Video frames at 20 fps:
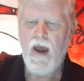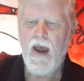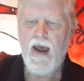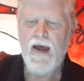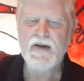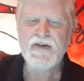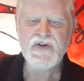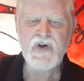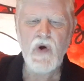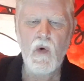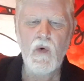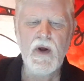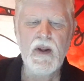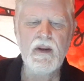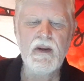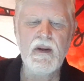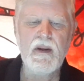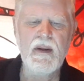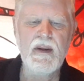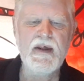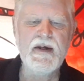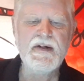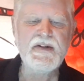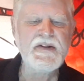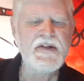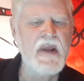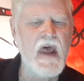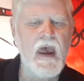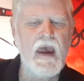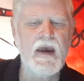And so in these
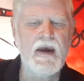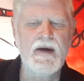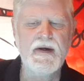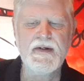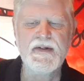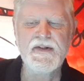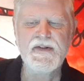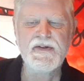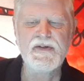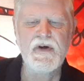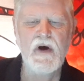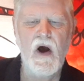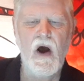days,